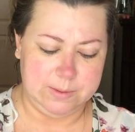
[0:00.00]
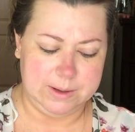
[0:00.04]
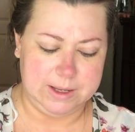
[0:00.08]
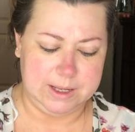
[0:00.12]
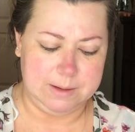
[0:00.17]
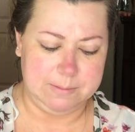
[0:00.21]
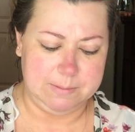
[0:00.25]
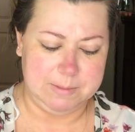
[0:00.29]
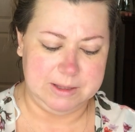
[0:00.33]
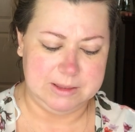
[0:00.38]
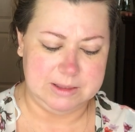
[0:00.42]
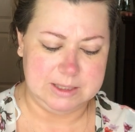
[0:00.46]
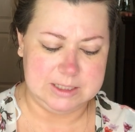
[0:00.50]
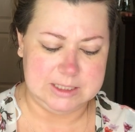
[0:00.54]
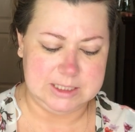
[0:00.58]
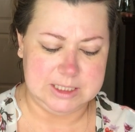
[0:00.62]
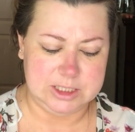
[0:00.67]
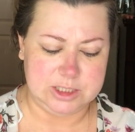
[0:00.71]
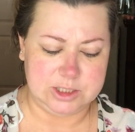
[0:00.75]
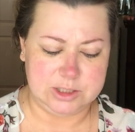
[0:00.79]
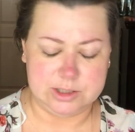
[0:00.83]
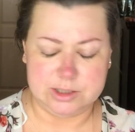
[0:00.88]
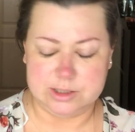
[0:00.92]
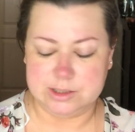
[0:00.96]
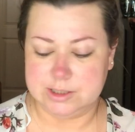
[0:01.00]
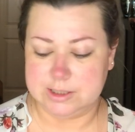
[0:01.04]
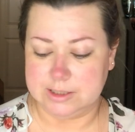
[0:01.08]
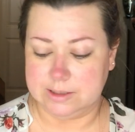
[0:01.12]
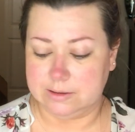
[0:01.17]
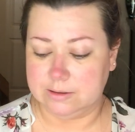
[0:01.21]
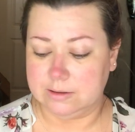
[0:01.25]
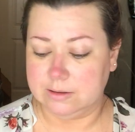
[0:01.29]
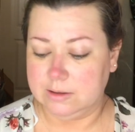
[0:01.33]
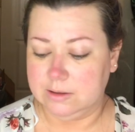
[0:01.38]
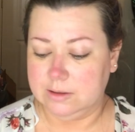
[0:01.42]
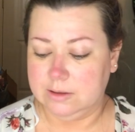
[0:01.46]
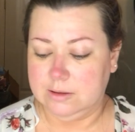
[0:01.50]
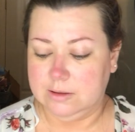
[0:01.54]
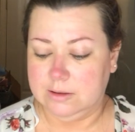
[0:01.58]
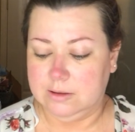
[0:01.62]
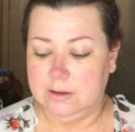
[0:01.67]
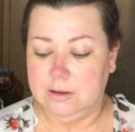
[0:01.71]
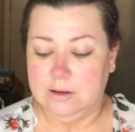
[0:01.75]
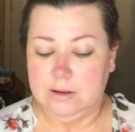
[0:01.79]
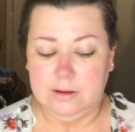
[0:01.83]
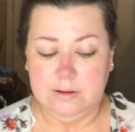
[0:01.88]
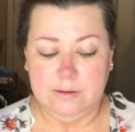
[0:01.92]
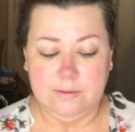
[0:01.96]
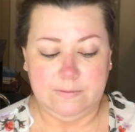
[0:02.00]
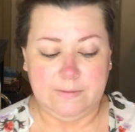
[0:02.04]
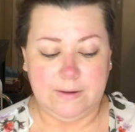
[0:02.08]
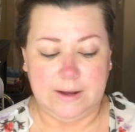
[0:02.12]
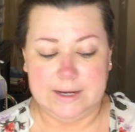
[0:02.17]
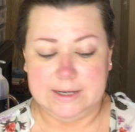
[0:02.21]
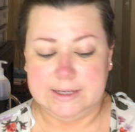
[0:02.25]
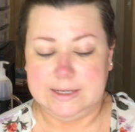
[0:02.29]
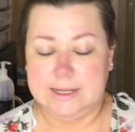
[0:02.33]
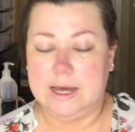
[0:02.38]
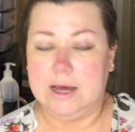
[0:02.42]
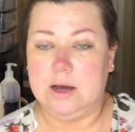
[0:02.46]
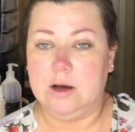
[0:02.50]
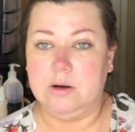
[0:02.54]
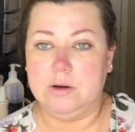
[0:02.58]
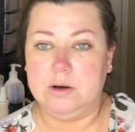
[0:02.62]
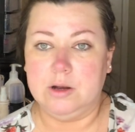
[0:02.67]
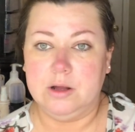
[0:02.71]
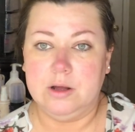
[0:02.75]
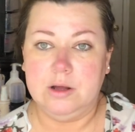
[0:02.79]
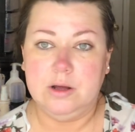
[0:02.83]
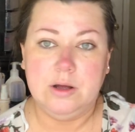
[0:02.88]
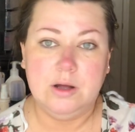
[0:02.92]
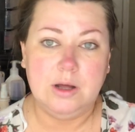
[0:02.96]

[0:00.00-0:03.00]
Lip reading: We get to meet the teachers and find out